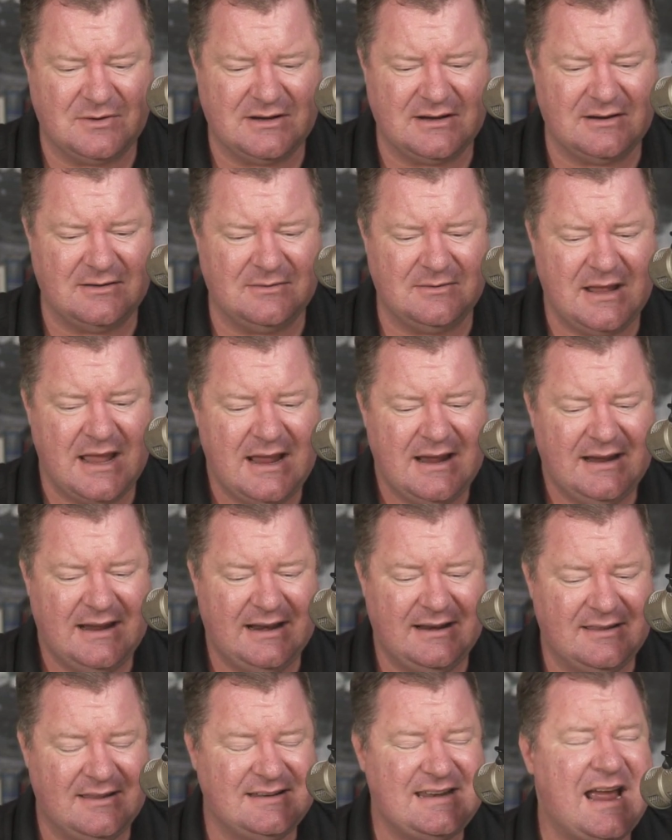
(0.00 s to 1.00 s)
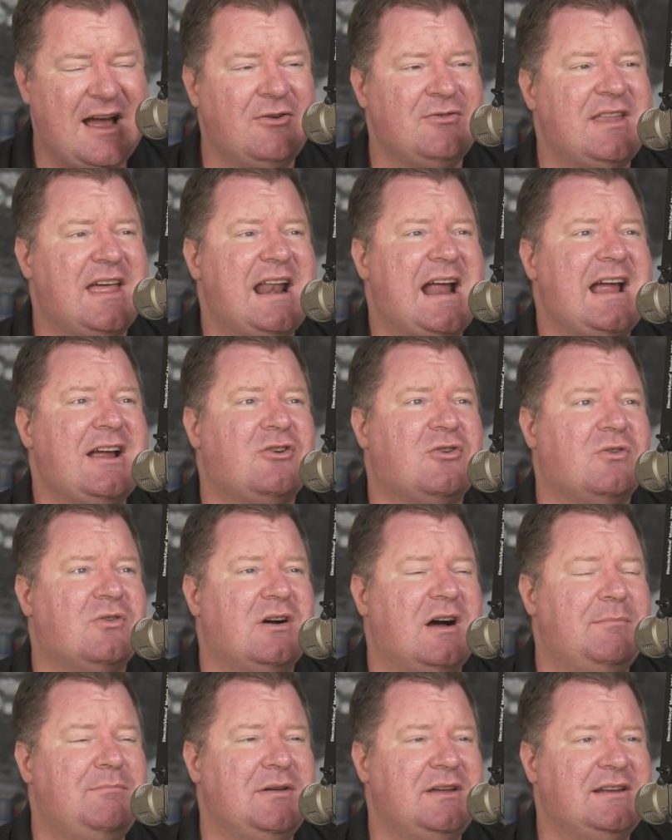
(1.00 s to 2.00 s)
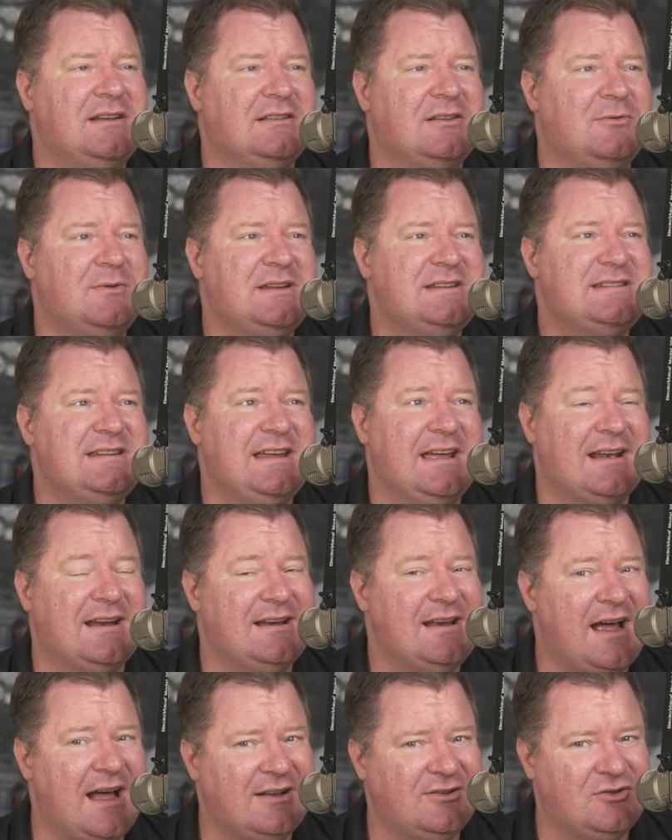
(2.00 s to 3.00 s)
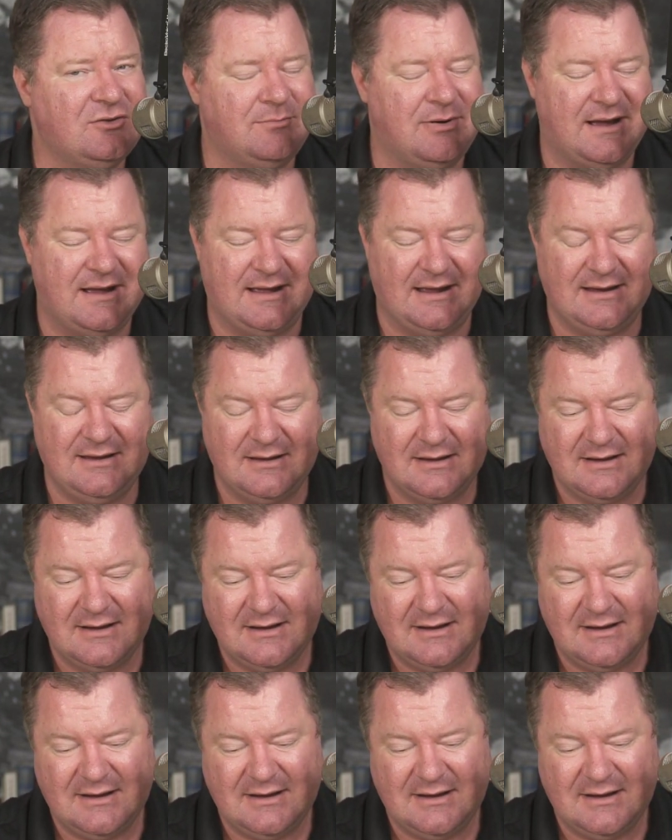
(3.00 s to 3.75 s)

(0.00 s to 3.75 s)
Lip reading: In the town that I grew up in Louisiana, not Dubai,